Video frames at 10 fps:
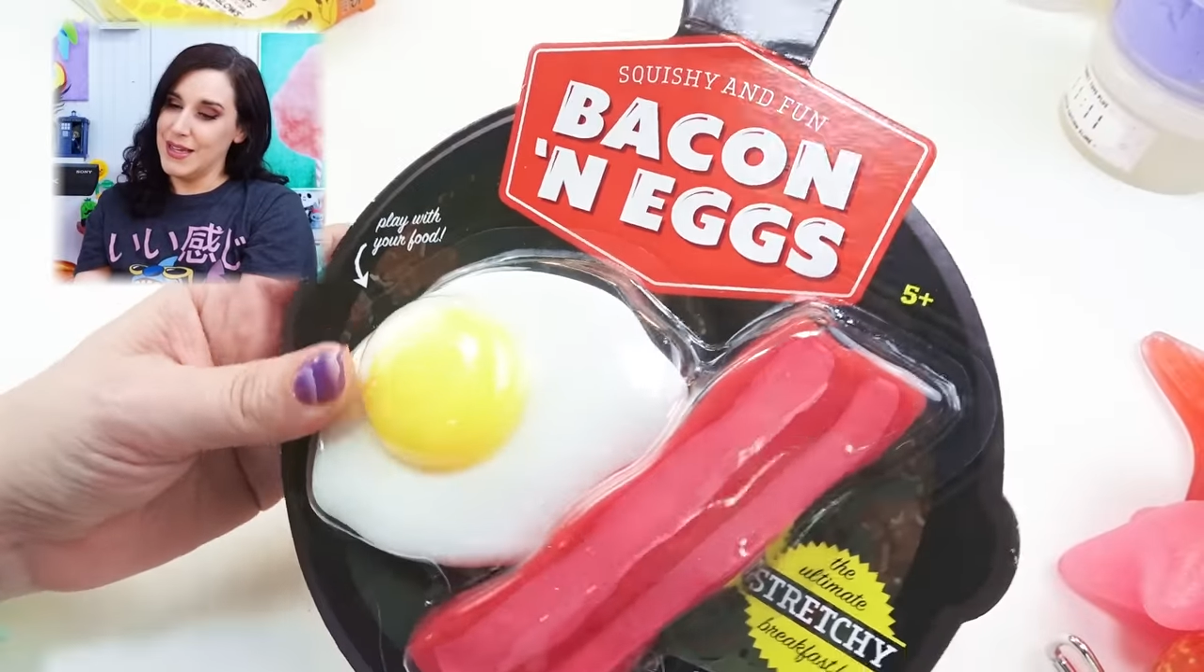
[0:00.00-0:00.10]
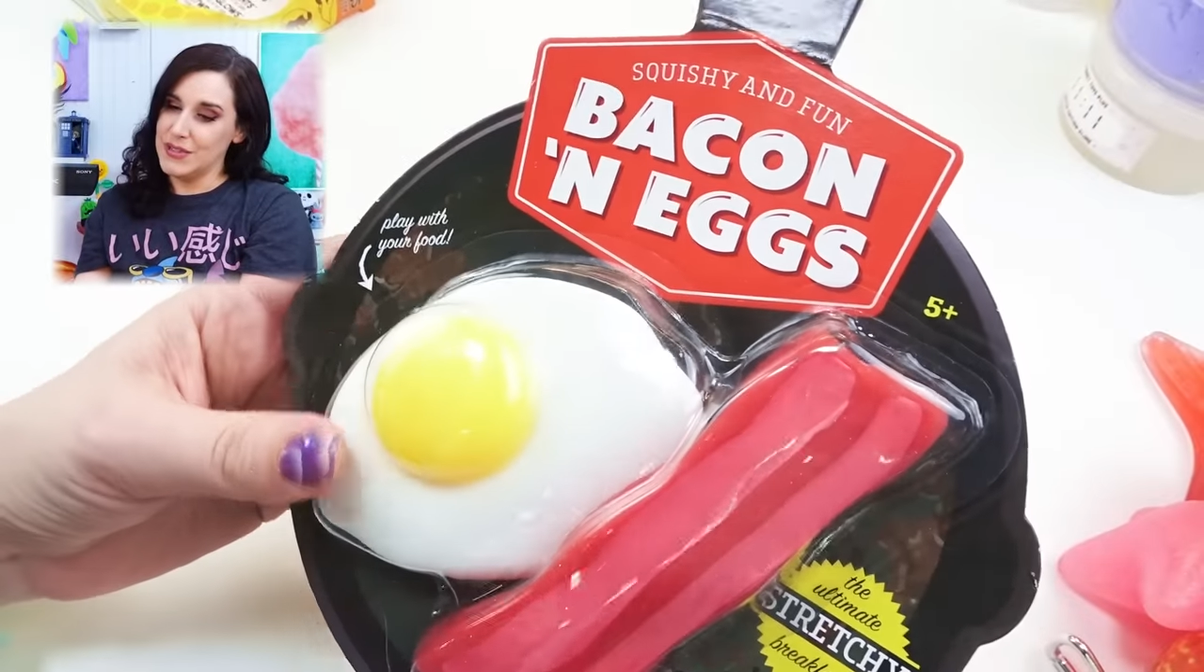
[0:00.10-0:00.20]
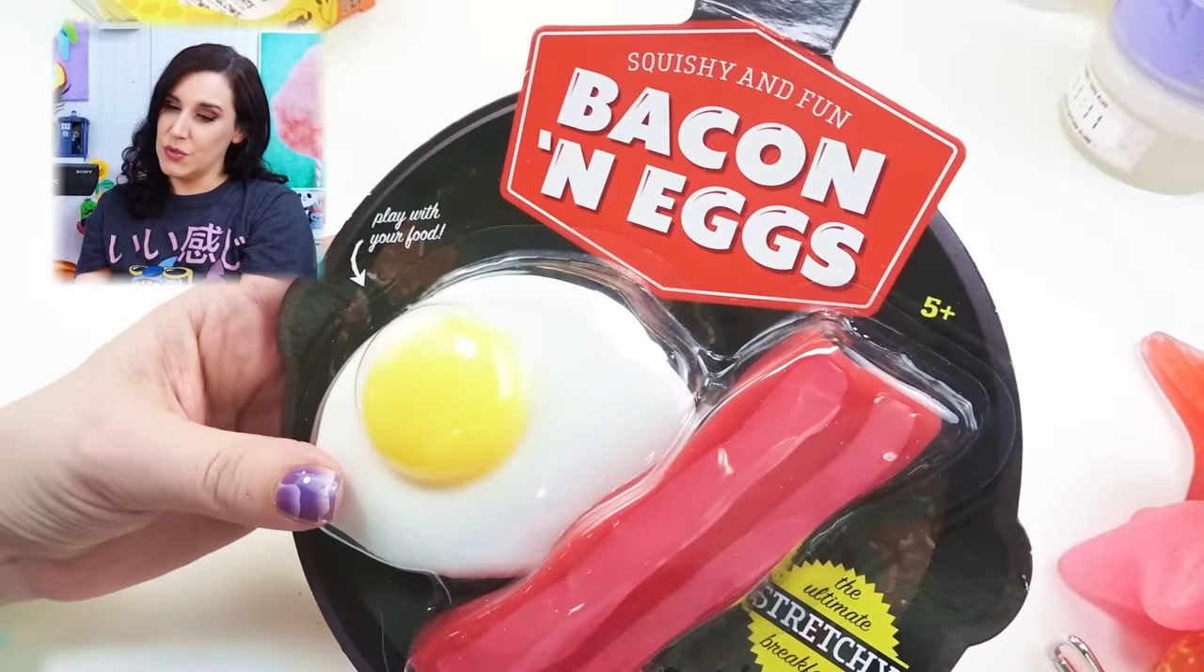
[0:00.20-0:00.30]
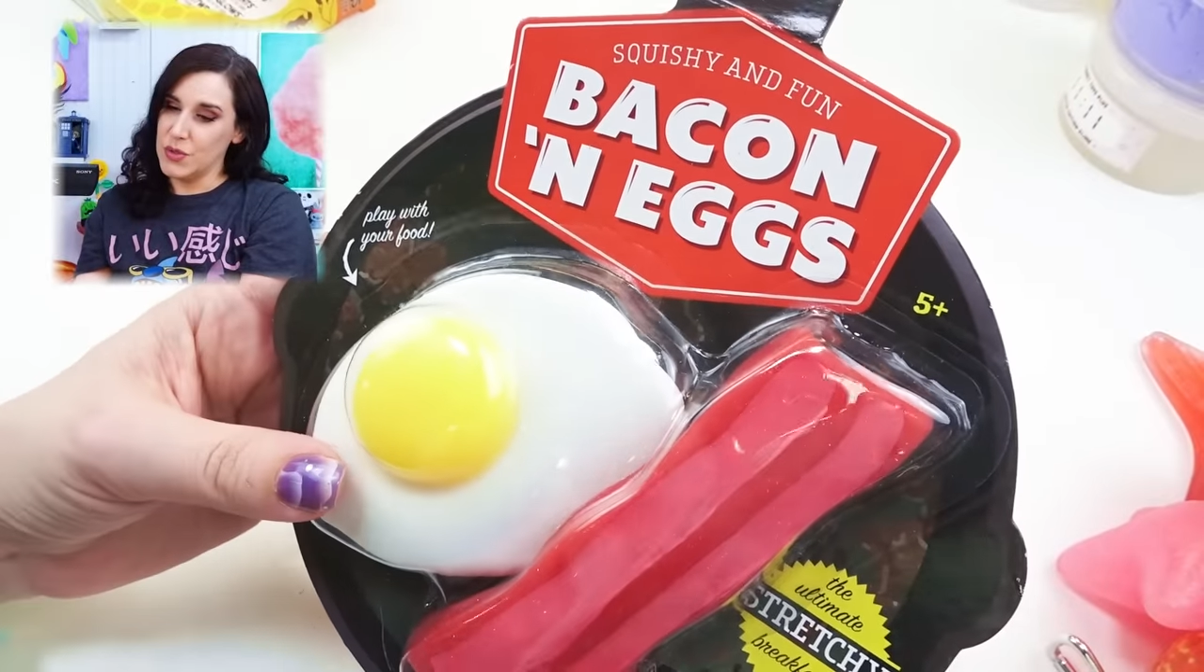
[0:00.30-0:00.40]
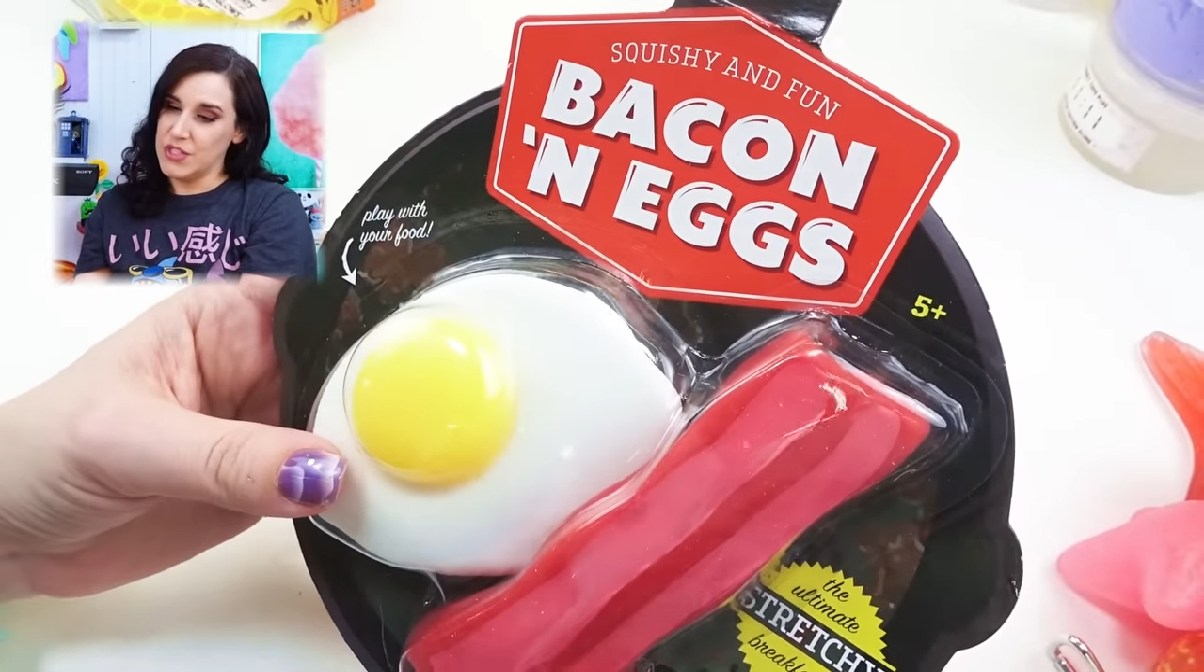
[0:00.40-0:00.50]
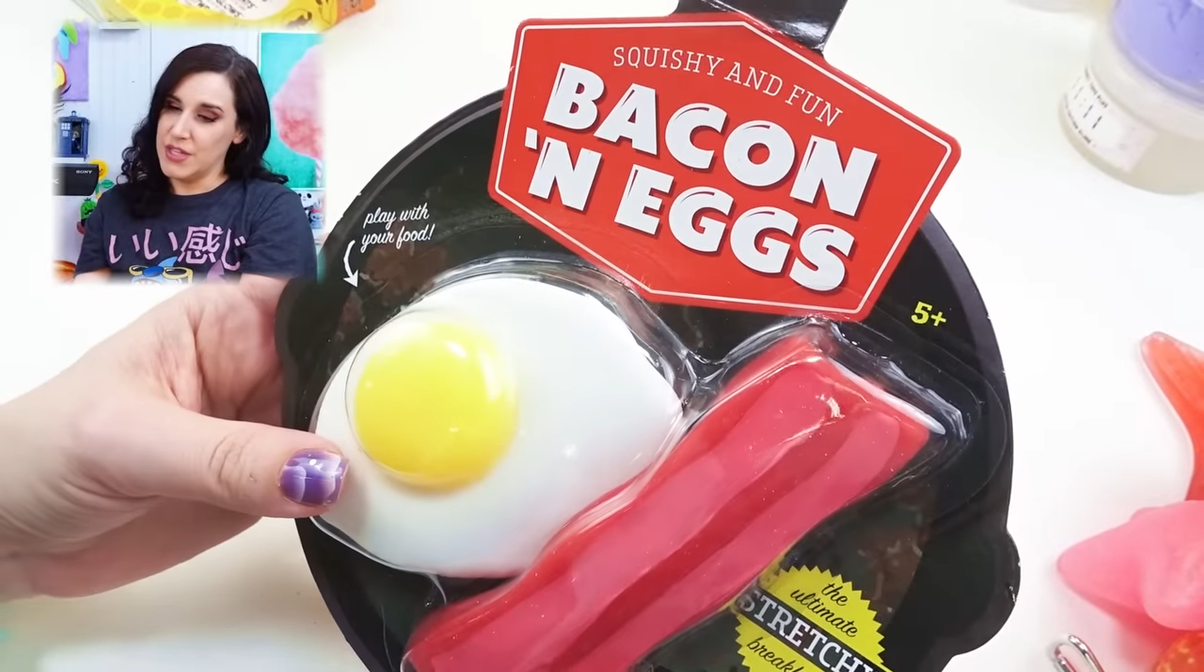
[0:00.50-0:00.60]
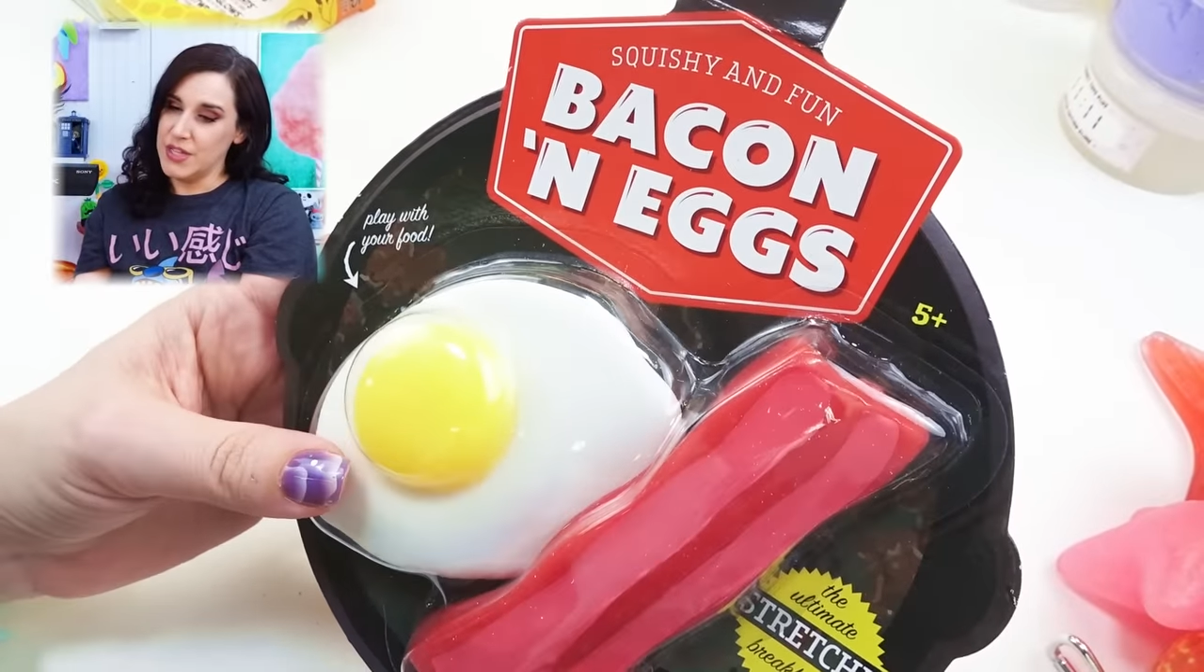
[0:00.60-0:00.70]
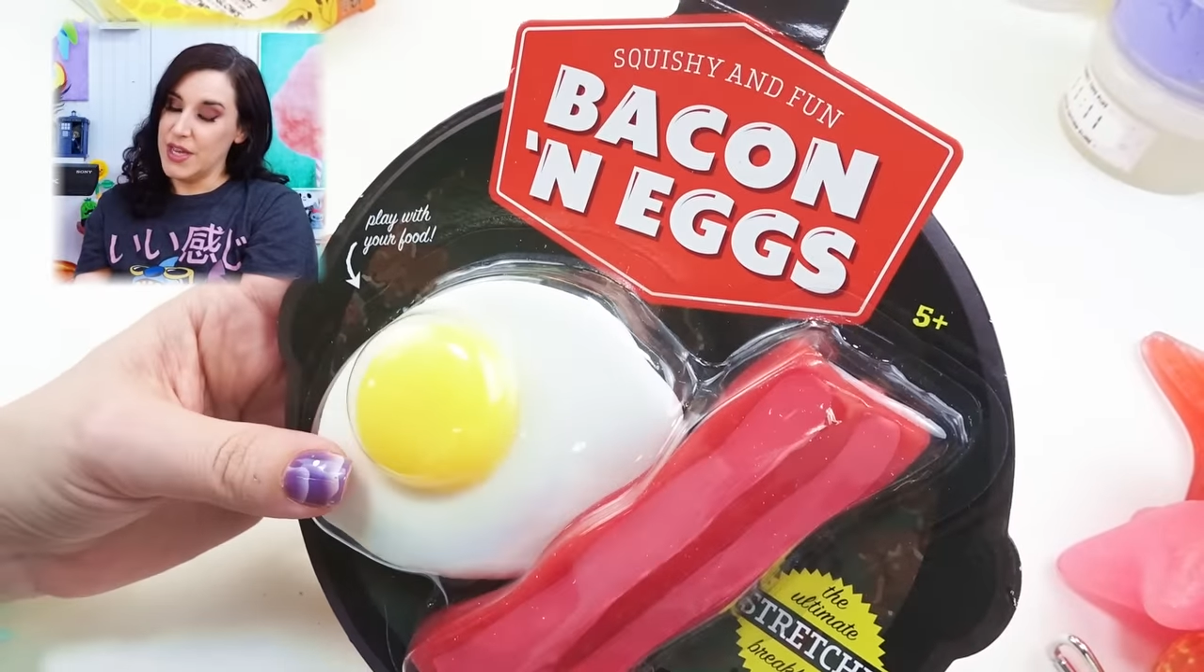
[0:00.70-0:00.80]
squishy